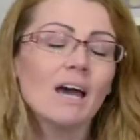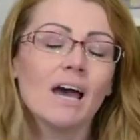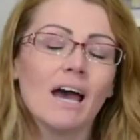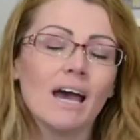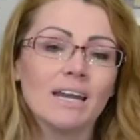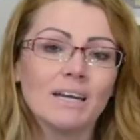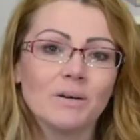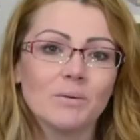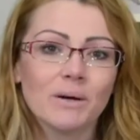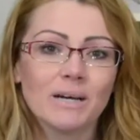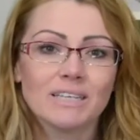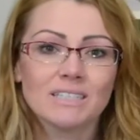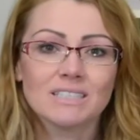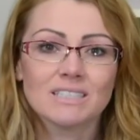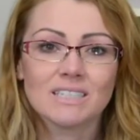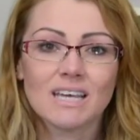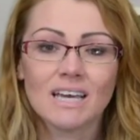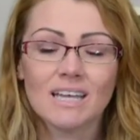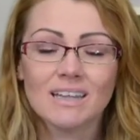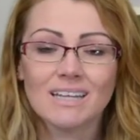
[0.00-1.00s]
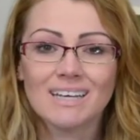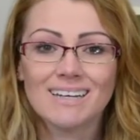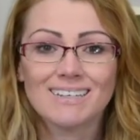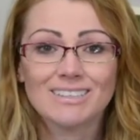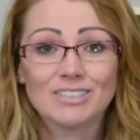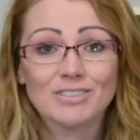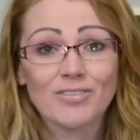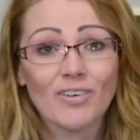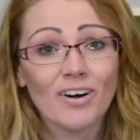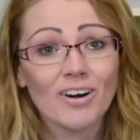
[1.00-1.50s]
Anyways, and then
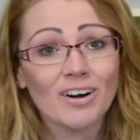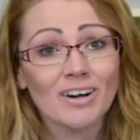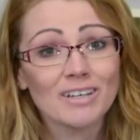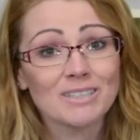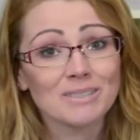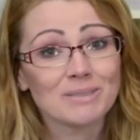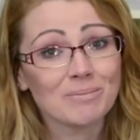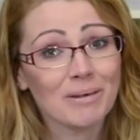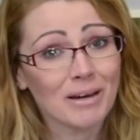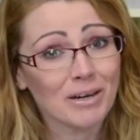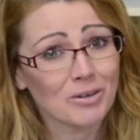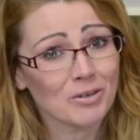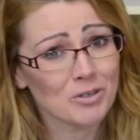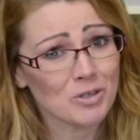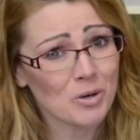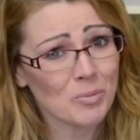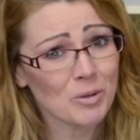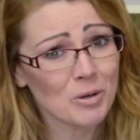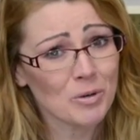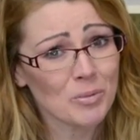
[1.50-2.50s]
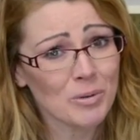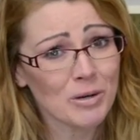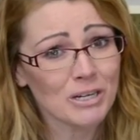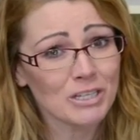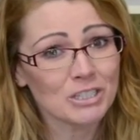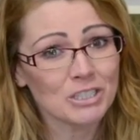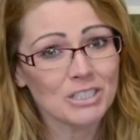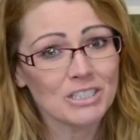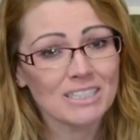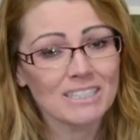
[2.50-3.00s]
as far as
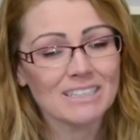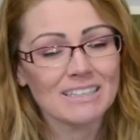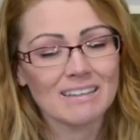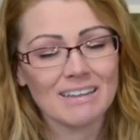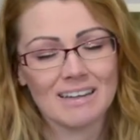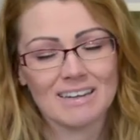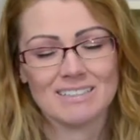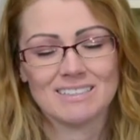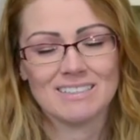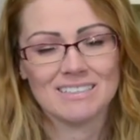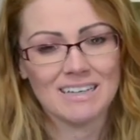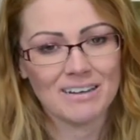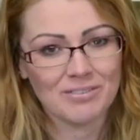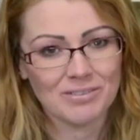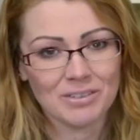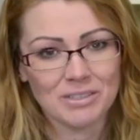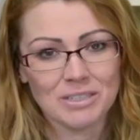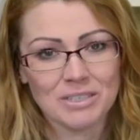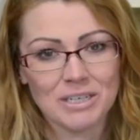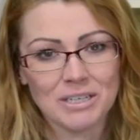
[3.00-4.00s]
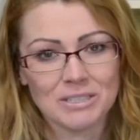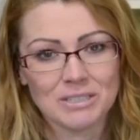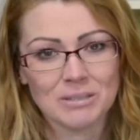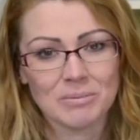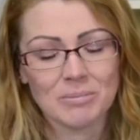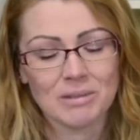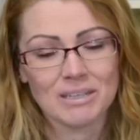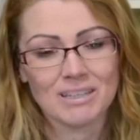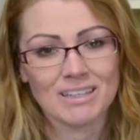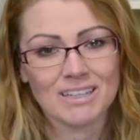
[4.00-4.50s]
microdermabrasion, that is definitely not
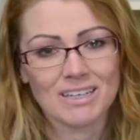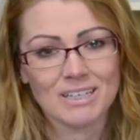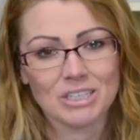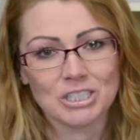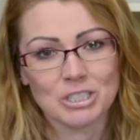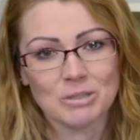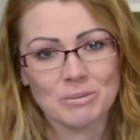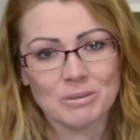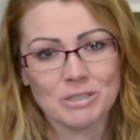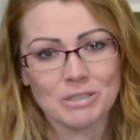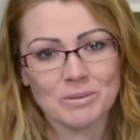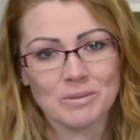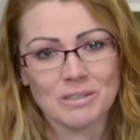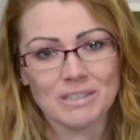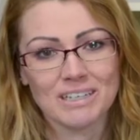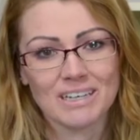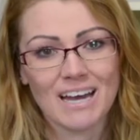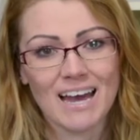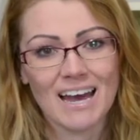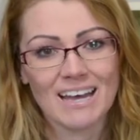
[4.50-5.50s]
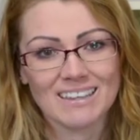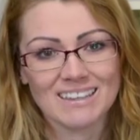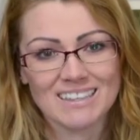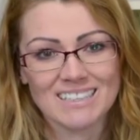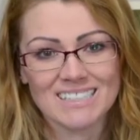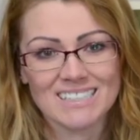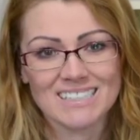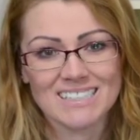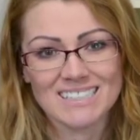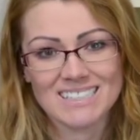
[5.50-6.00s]
something something that I should be doing at
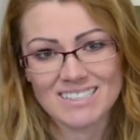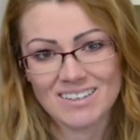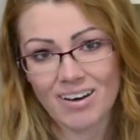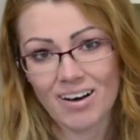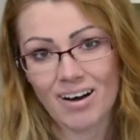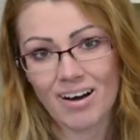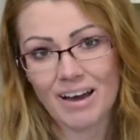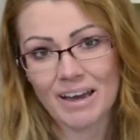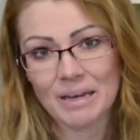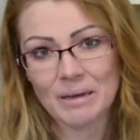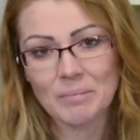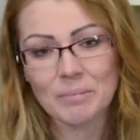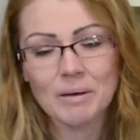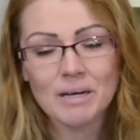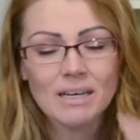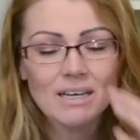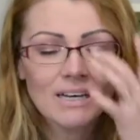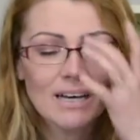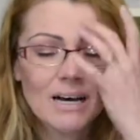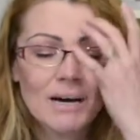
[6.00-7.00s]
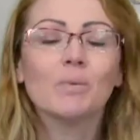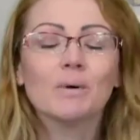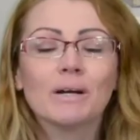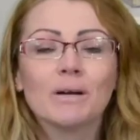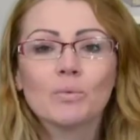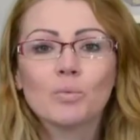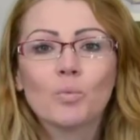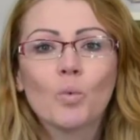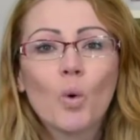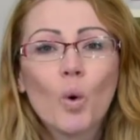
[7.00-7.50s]
this time. When
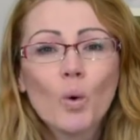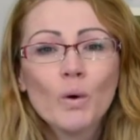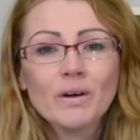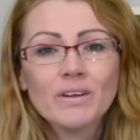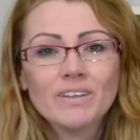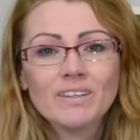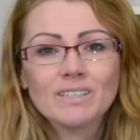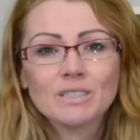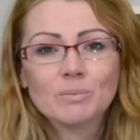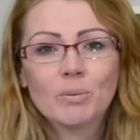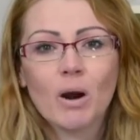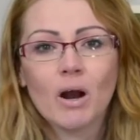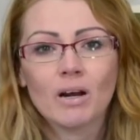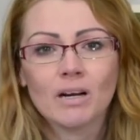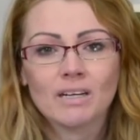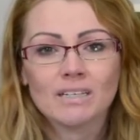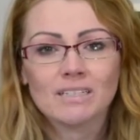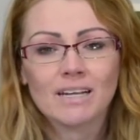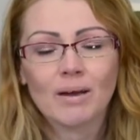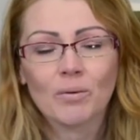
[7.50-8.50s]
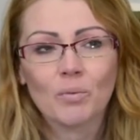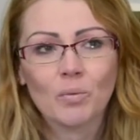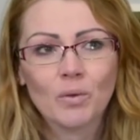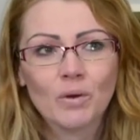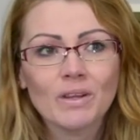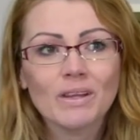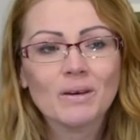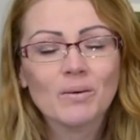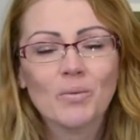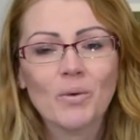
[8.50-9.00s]
I ordered this product, I
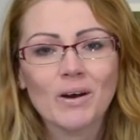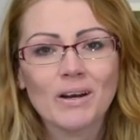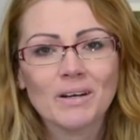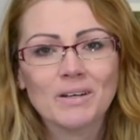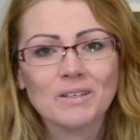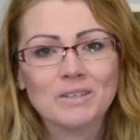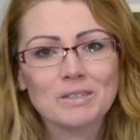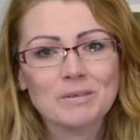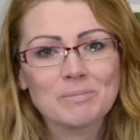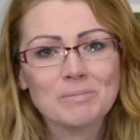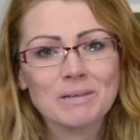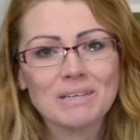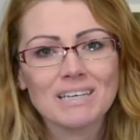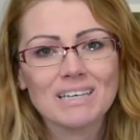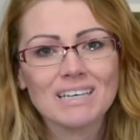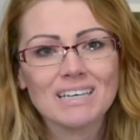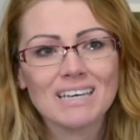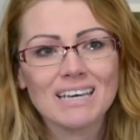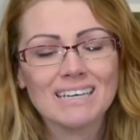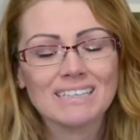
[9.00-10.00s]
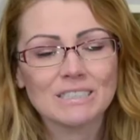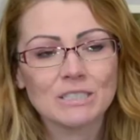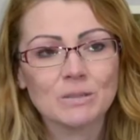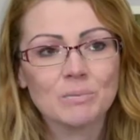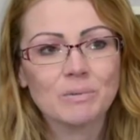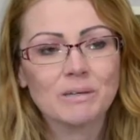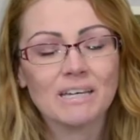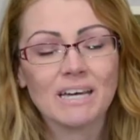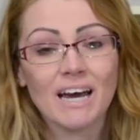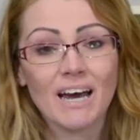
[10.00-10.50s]
really wanted to be it to
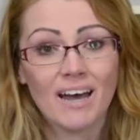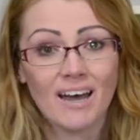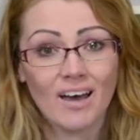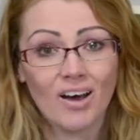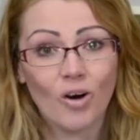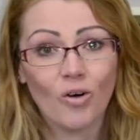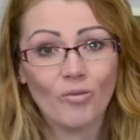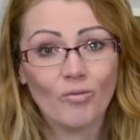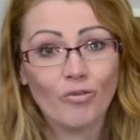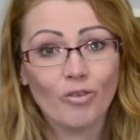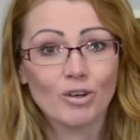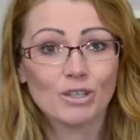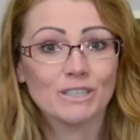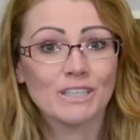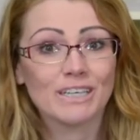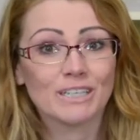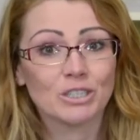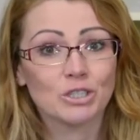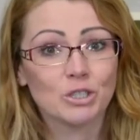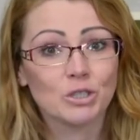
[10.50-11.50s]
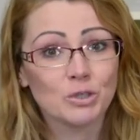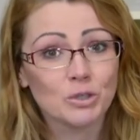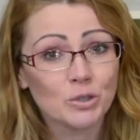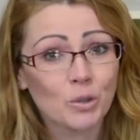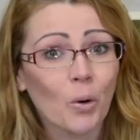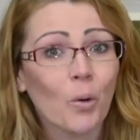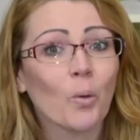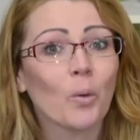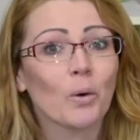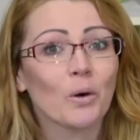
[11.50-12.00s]
be a helpful like
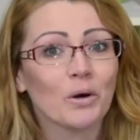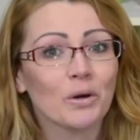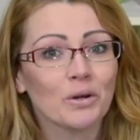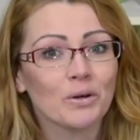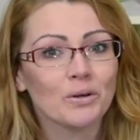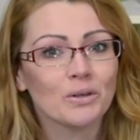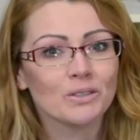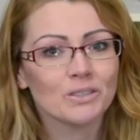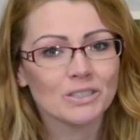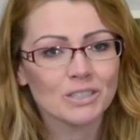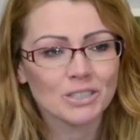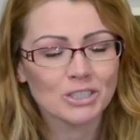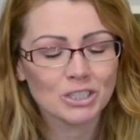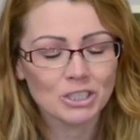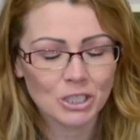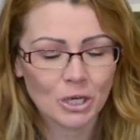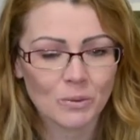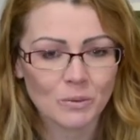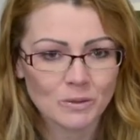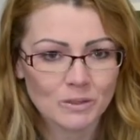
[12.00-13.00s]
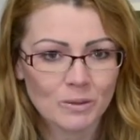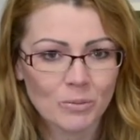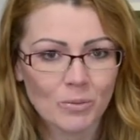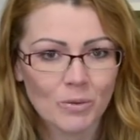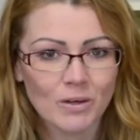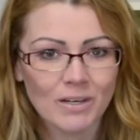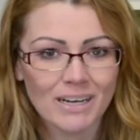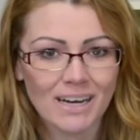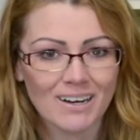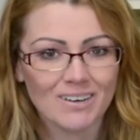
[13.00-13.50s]
tutorial to show
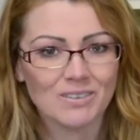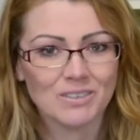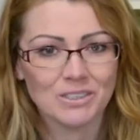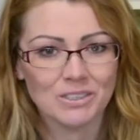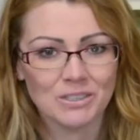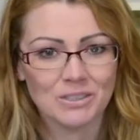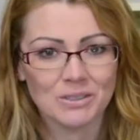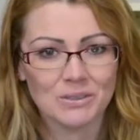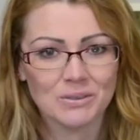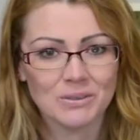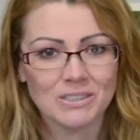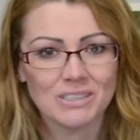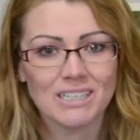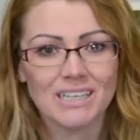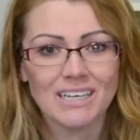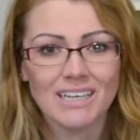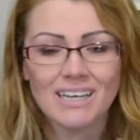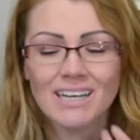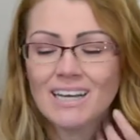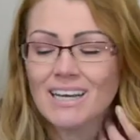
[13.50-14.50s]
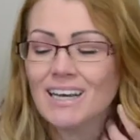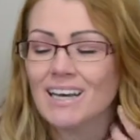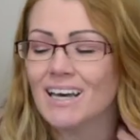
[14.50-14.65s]
someone how to use it.